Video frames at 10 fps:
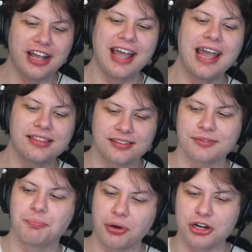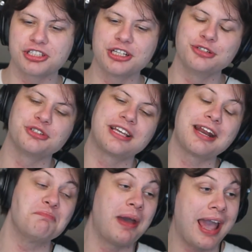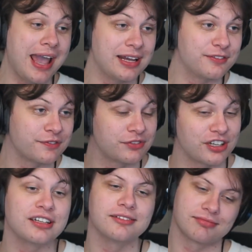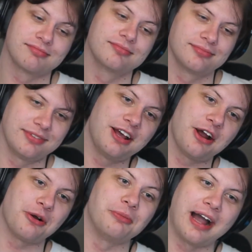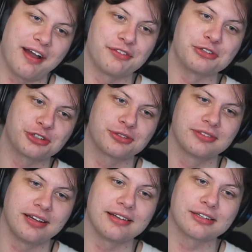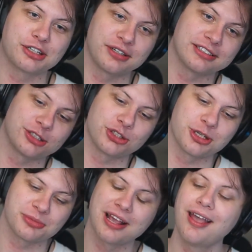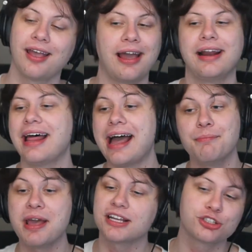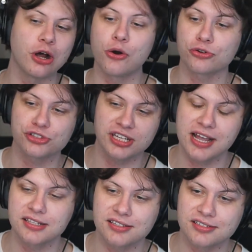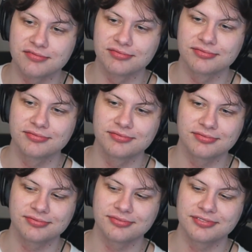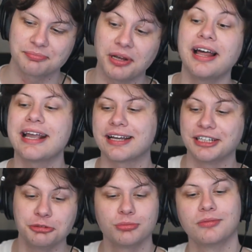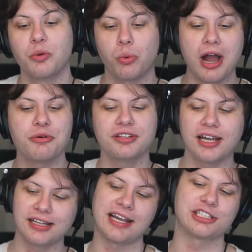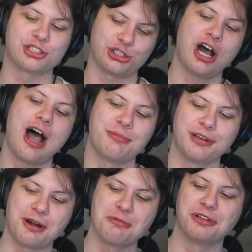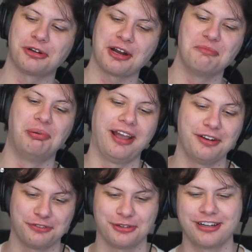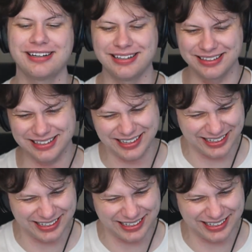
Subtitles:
hate the person who's getting paid to, you know, have the criticism, and that makes total sense. But like, why would they like stop? You know what I mean? They're getting paid for it.